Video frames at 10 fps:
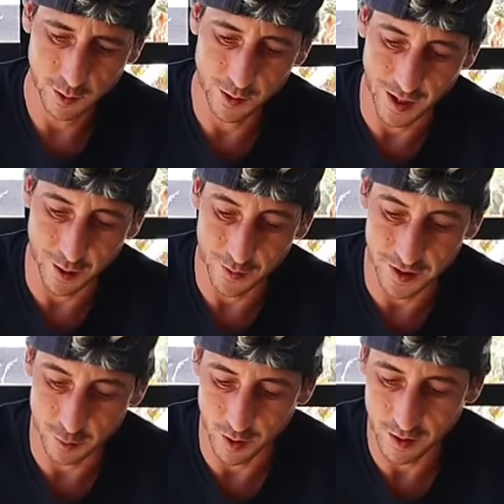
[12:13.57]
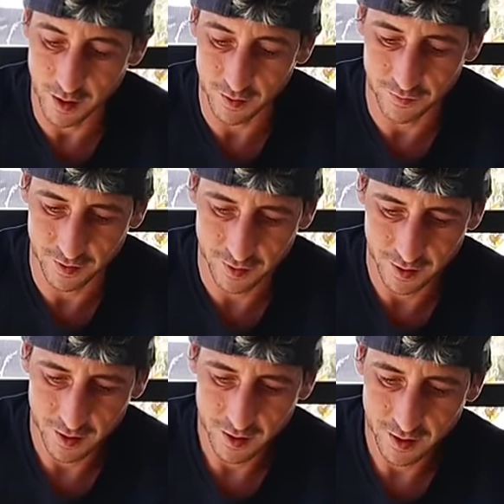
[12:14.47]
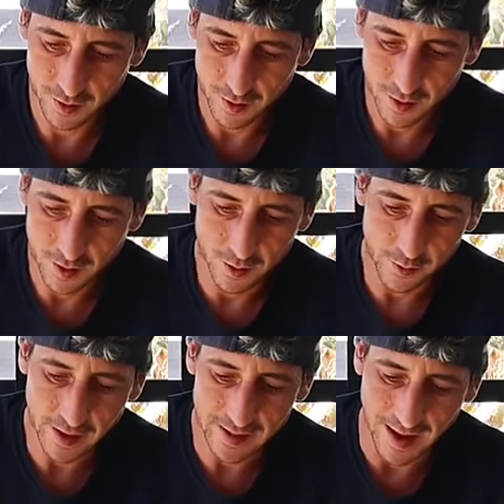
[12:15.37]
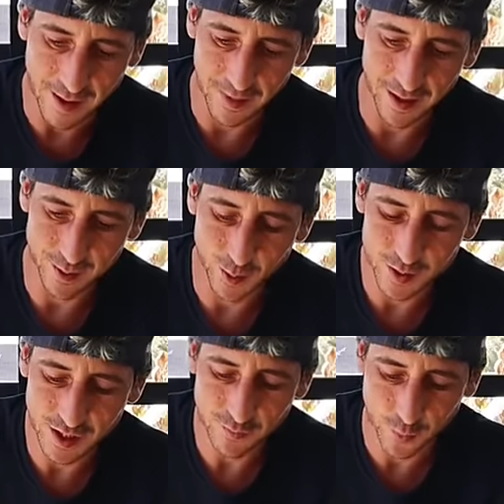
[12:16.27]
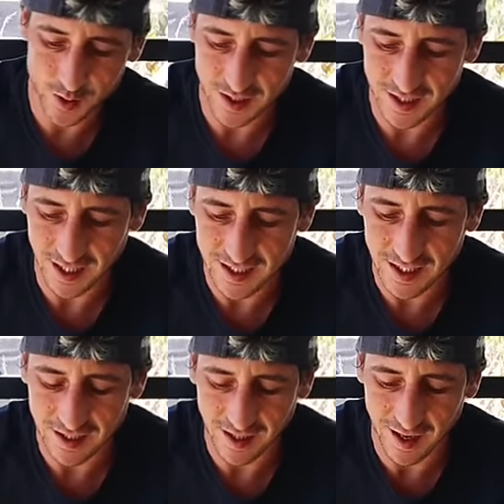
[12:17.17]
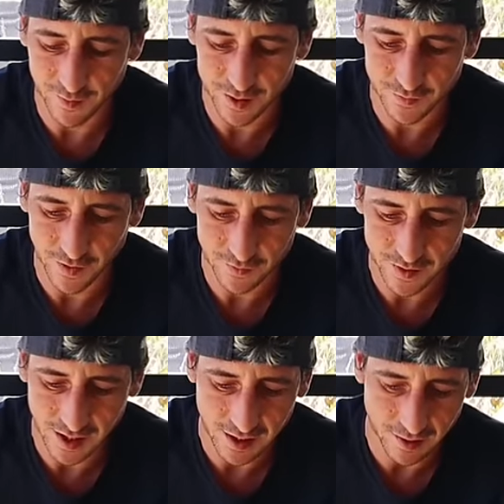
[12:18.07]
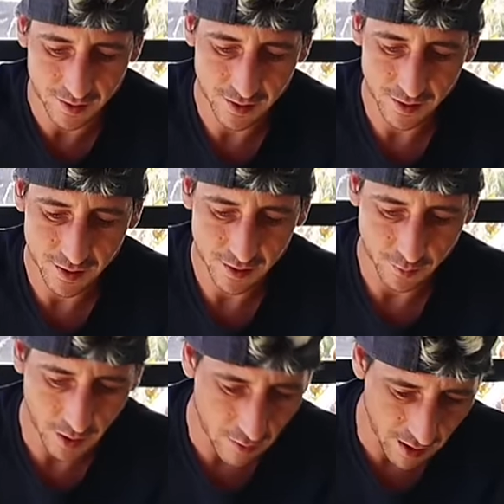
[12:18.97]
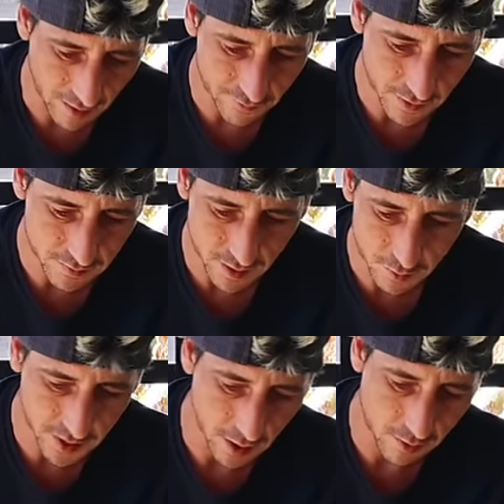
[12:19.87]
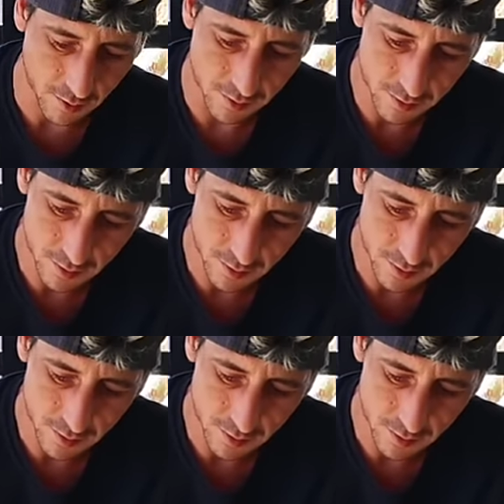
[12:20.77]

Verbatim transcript: Look at all these went off. Look at that, man. 13, 14, 16. They gave us 15. We don't have 15. No, we don't.